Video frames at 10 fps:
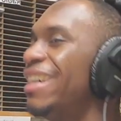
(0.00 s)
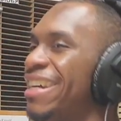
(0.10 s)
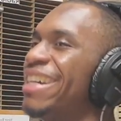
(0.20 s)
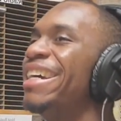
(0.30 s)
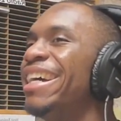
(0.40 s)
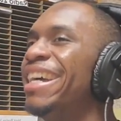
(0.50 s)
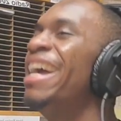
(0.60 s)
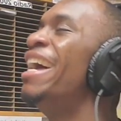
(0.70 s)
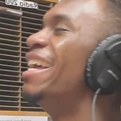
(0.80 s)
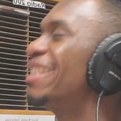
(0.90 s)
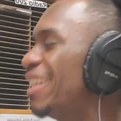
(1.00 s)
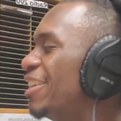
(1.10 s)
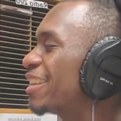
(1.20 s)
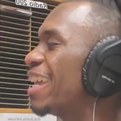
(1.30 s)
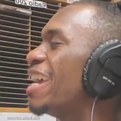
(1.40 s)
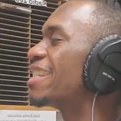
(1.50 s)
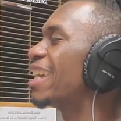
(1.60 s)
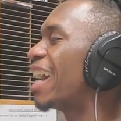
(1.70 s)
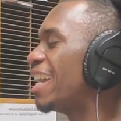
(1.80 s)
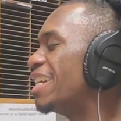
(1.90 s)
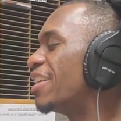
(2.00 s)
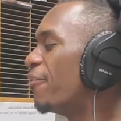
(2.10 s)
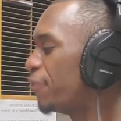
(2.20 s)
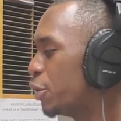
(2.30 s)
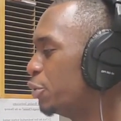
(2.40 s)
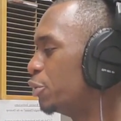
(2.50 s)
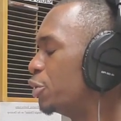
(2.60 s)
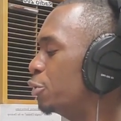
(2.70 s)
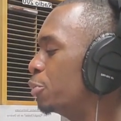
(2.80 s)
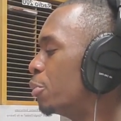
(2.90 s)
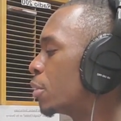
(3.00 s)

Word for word: it's little things that kind of confuse you.